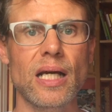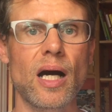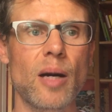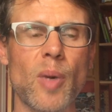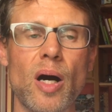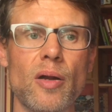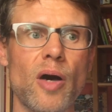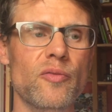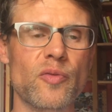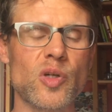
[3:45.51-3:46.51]

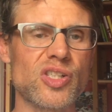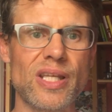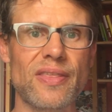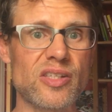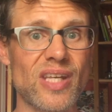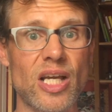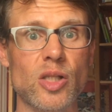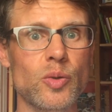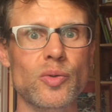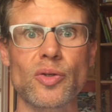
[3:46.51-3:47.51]
Unfortunately, things like
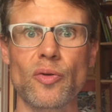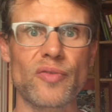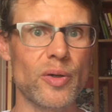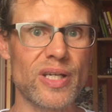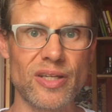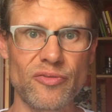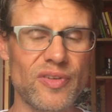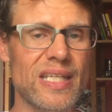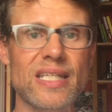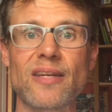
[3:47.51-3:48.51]
gluten are very
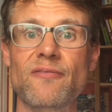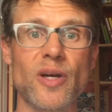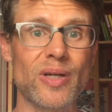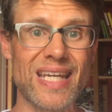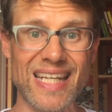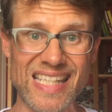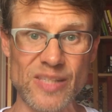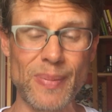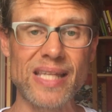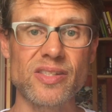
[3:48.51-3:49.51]
convenient and very
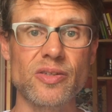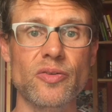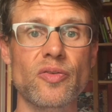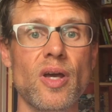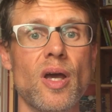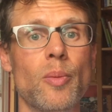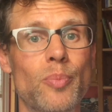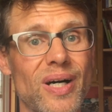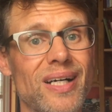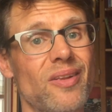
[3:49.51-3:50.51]
inexpensive,
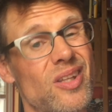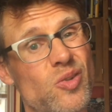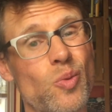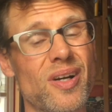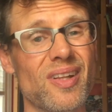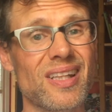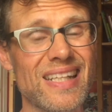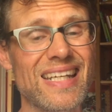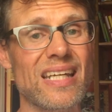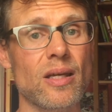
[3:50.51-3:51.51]
but it's one of the
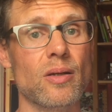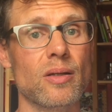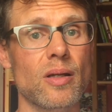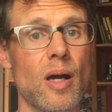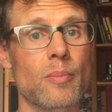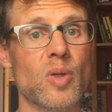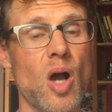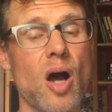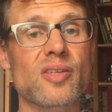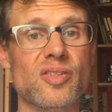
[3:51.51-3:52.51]
leading
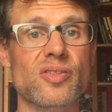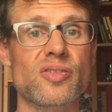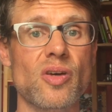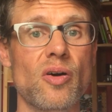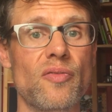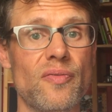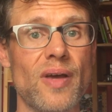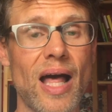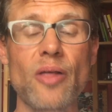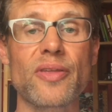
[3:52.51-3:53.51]
causes of
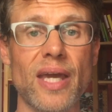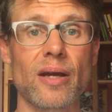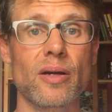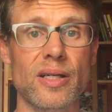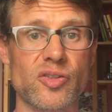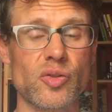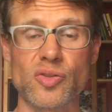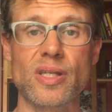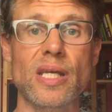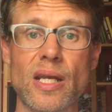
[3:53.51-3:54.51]
healthcare
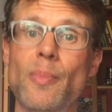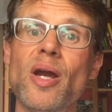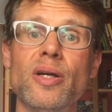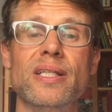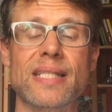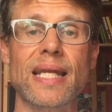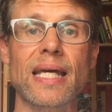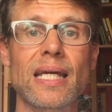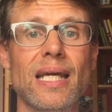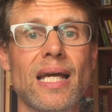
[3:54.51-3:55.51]
issues in America
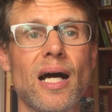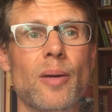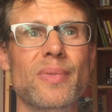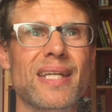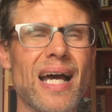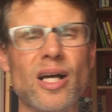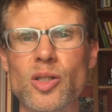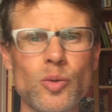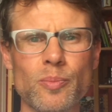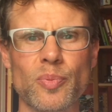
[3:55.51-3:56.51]
today. Not
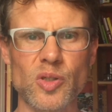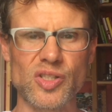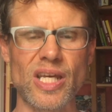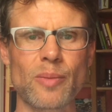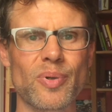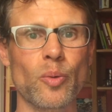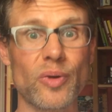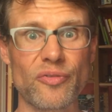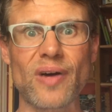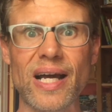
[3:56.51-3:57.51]
gluten per se, but
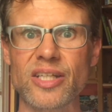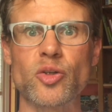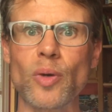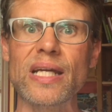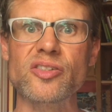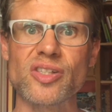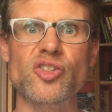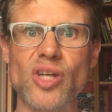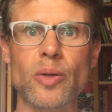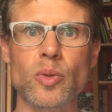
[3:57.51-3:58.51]
refined grains in
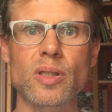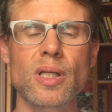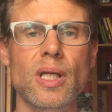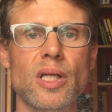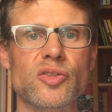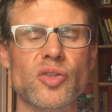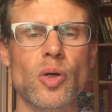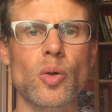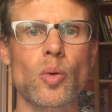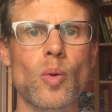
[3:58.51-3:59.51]
general.
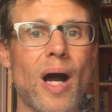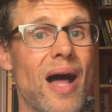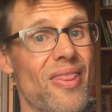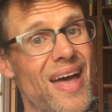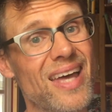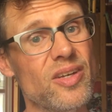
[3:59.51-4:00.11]
So on that